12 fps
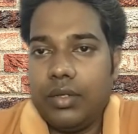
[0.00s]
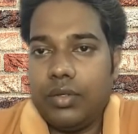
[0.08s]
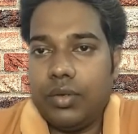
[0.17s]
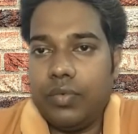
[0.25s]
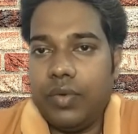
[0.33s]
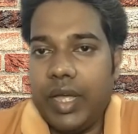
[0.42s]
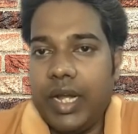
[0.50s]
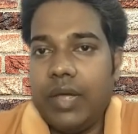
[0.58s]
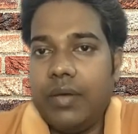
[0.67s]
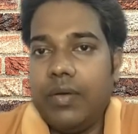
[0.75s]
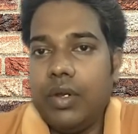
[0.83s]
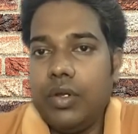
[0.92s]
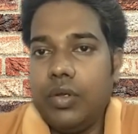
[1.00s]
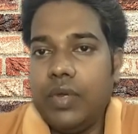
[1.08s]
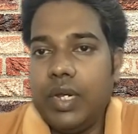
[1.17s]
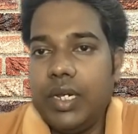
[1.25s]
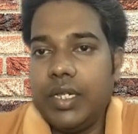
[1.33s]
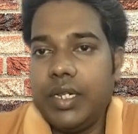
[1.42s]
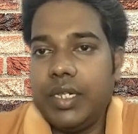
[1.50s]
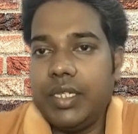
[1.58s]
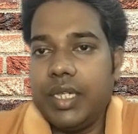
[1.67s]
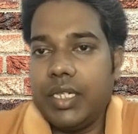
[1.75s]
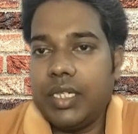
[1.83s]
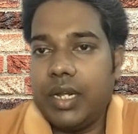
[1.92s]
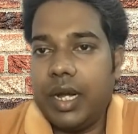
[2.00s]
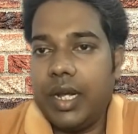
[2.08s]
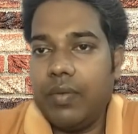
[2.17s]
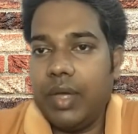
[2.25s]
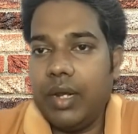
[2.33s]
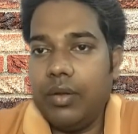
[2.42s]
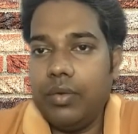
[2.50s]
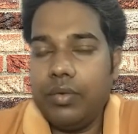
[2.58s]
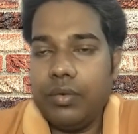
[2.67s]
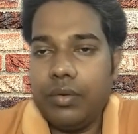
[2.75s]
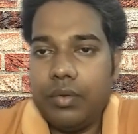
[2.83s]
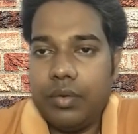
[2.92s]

so whenever you will increase the slider value